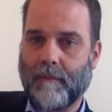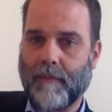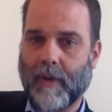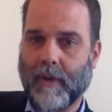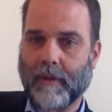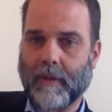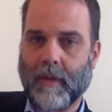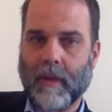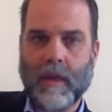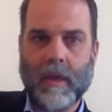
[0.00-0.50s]
In
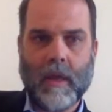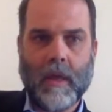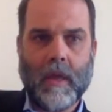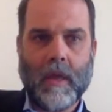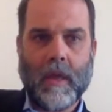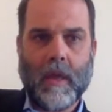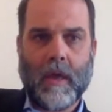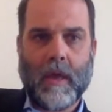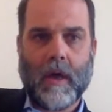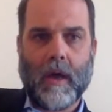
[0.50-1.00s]
fact,
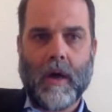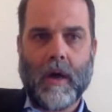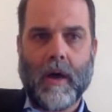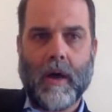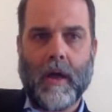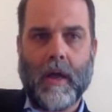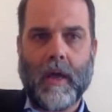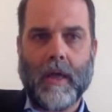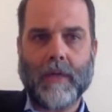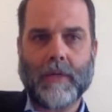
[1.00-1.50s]

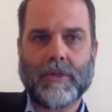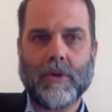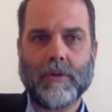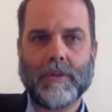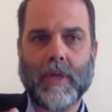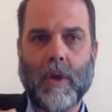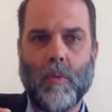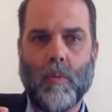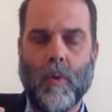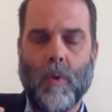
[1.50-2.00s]
uh, it
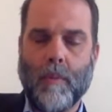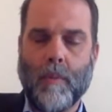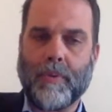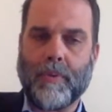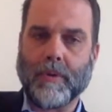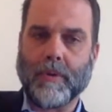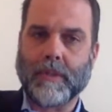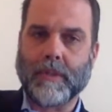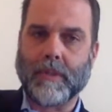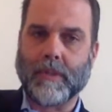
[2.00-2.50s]
shows that one
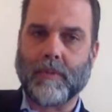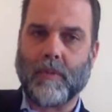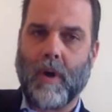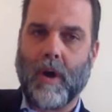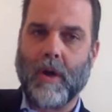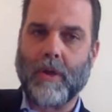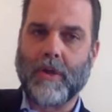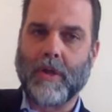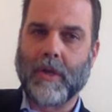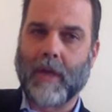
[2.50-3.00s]
person's
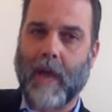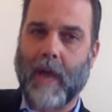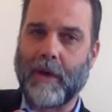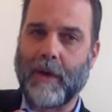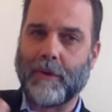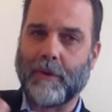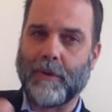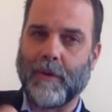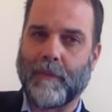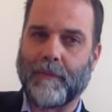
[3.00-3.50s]
watching. I
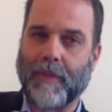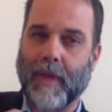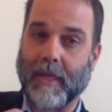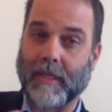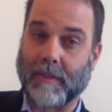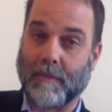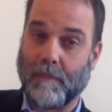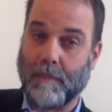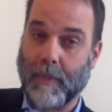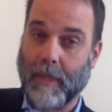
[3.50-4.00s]
don't know if
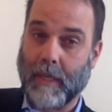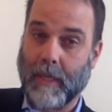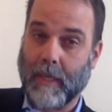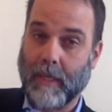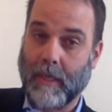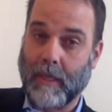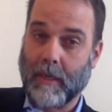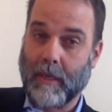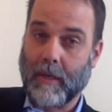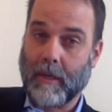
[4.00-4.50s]
that's
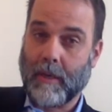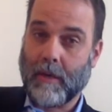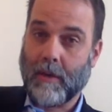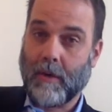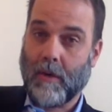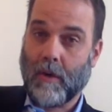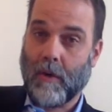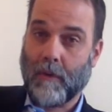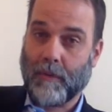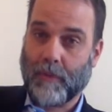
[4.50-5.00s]
me
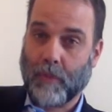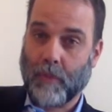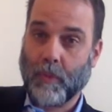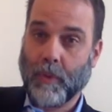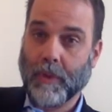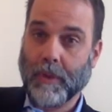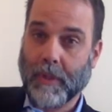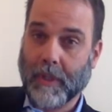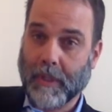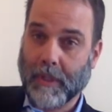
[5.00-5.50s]
or if there
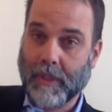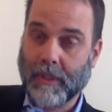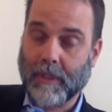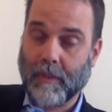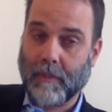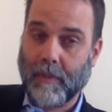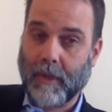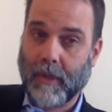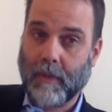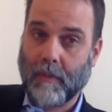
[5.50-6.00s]
really is
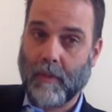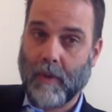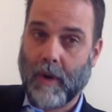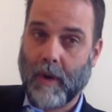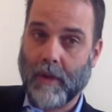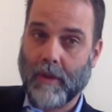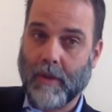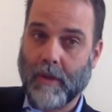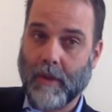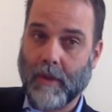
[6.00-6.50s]
somebody
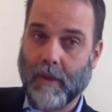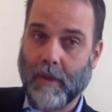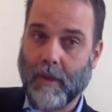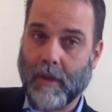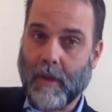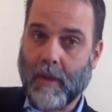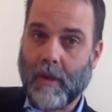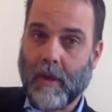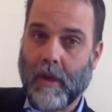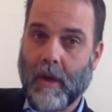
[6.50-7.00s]
watching.
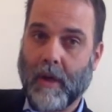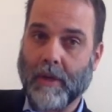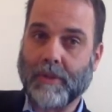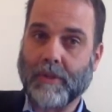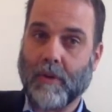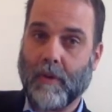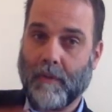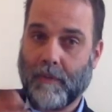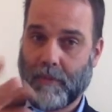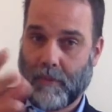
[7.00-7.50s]
Uh,
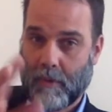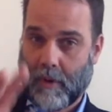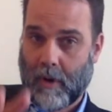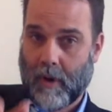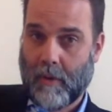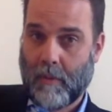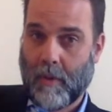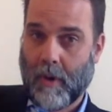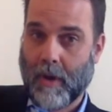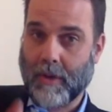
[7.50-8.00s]
so if you
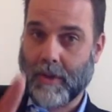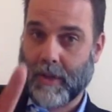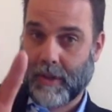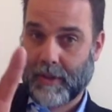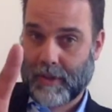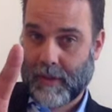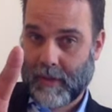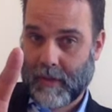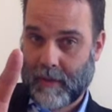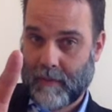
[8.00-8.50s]
are
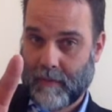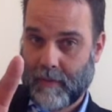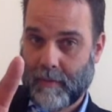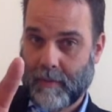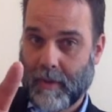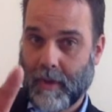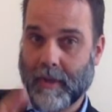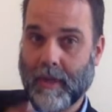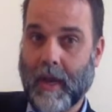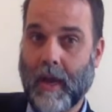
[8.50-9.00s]
watching, thank you very
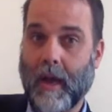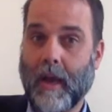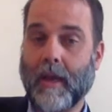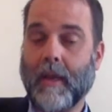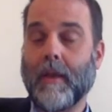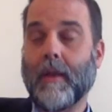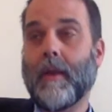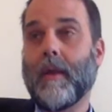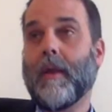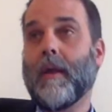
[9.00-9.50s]
much. Hi.